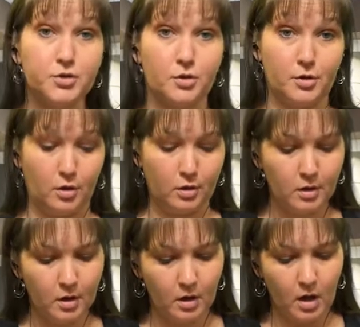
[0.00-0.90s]
circle.
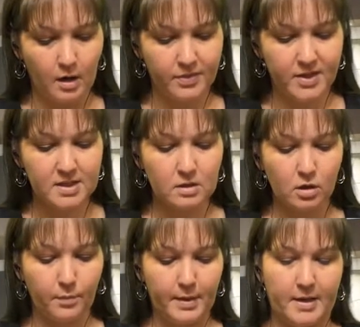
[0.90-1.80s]
This
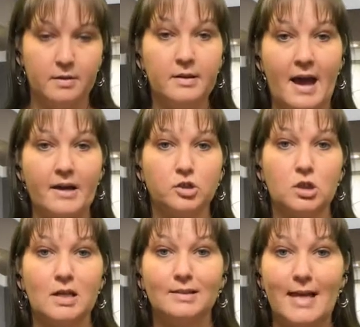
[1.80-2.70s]
little button
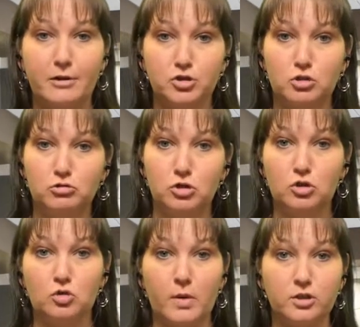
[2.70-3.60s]
actually allows you
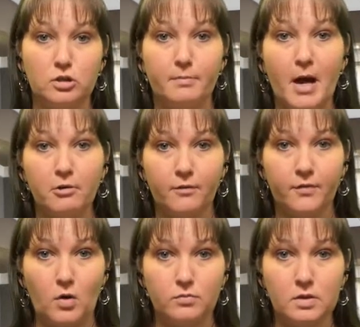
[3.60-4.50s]
to switch the
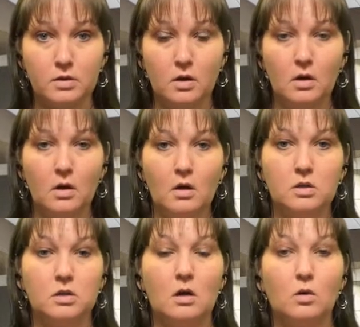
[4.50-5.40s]
microphones.
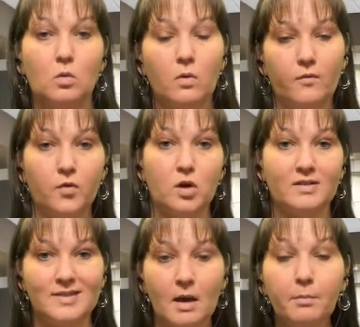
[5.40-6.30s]
So for
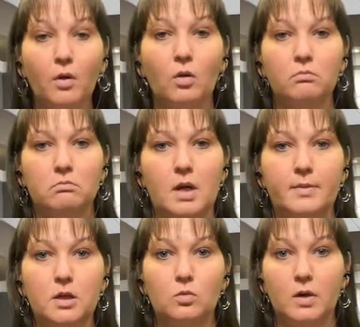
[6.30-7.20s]
example,
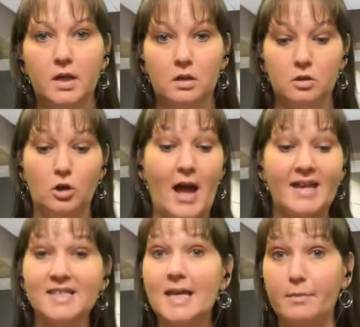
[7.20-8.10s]
maybe you're
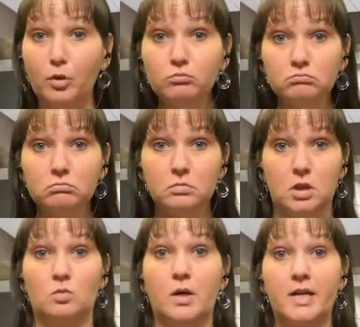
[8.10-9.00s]
at a table,
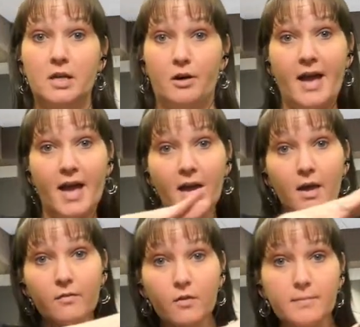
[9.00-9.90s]
you want to hear
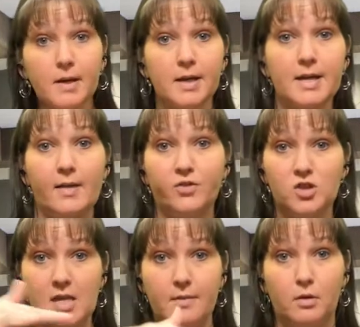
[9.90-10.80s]
everybody at
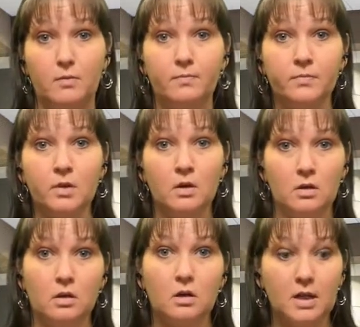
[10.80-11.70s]
the table.
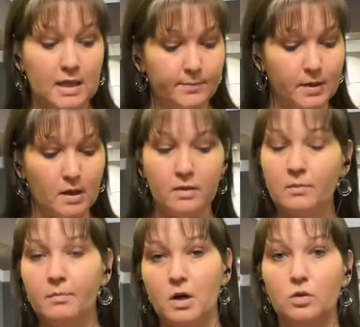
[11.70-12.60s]
You're going to keep it in
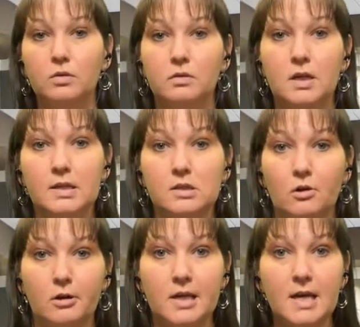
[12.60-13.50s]
the mode that it's
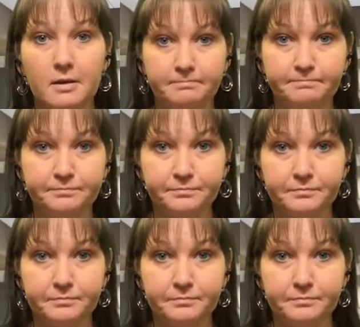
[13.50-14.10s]
already in.